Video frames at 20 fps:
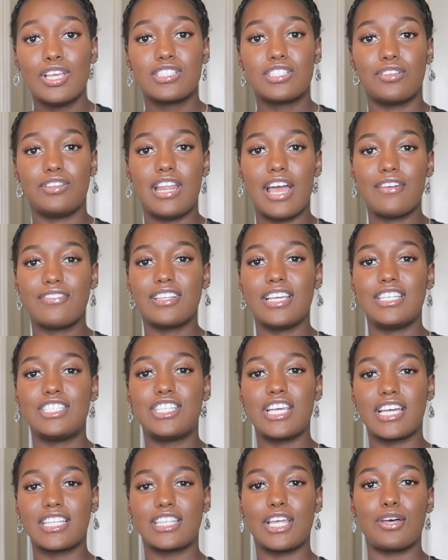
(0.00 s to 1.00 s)
So definitely
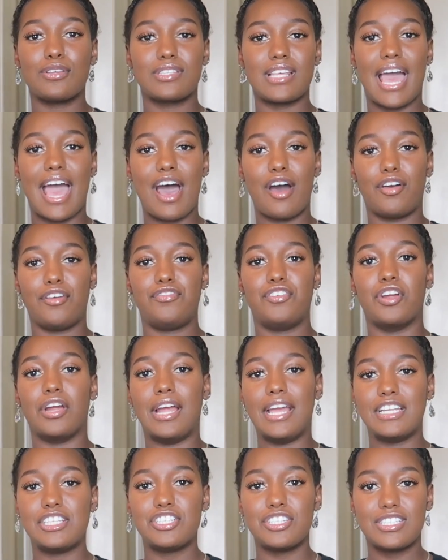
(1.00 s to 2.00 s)
check those out. If
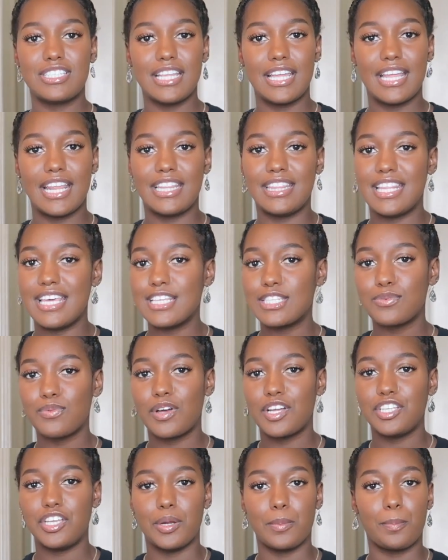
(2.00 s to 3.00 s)
you're interested in this
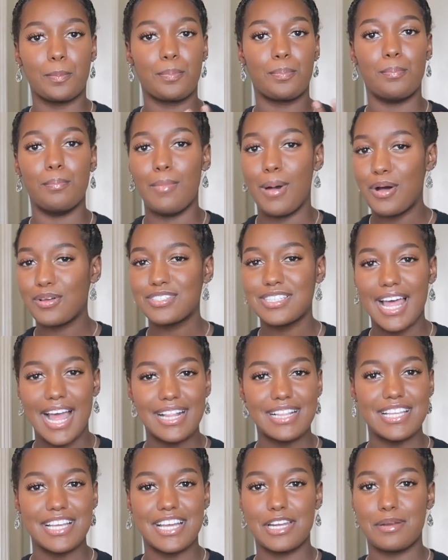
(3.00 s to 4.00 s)
one, you're most
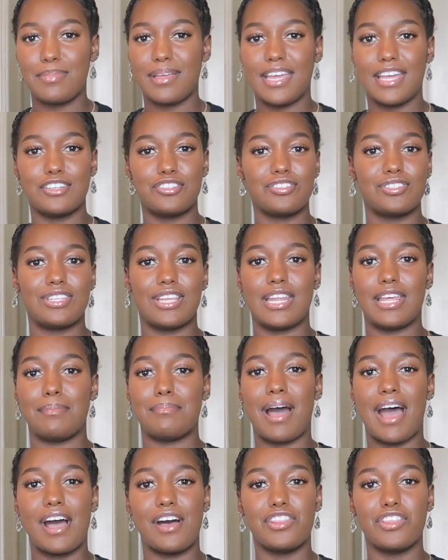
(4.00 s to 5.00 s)
likely going to be interested
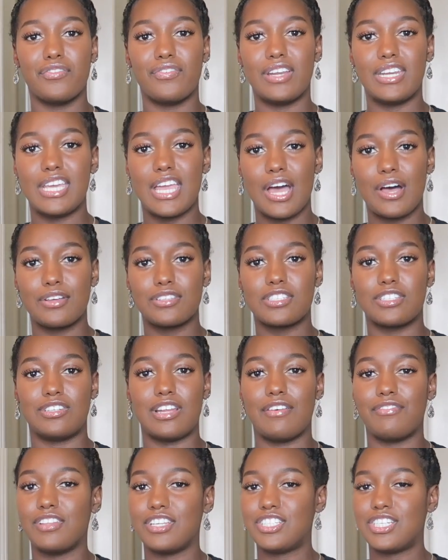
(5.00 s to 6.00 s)
in my other videos, so
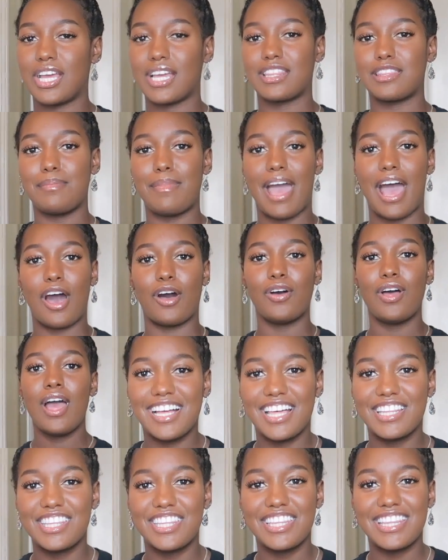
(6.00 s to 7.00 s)
definitely check them
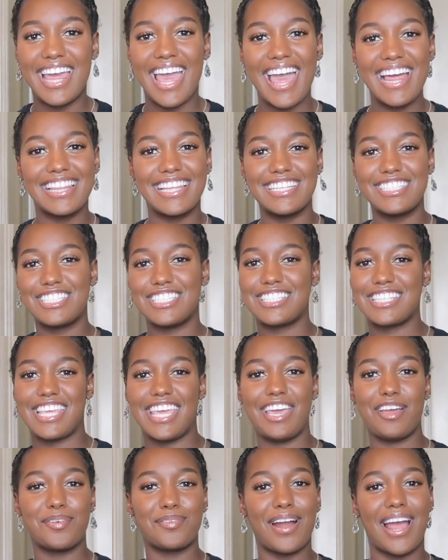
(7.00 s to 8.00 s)
out. Other than that, let's just
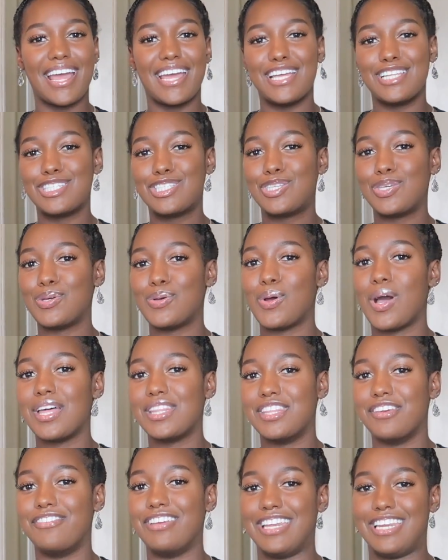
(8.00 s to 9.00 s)
get right into
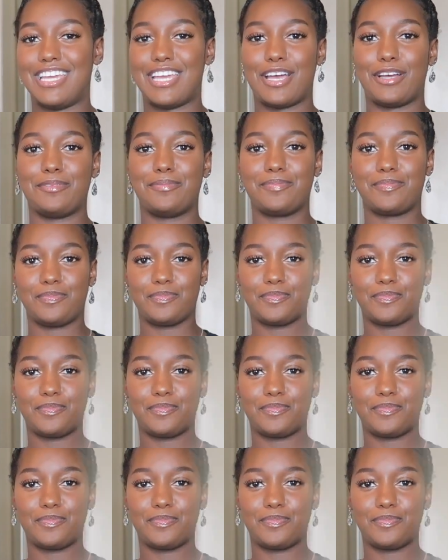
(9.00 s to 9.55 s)
the video.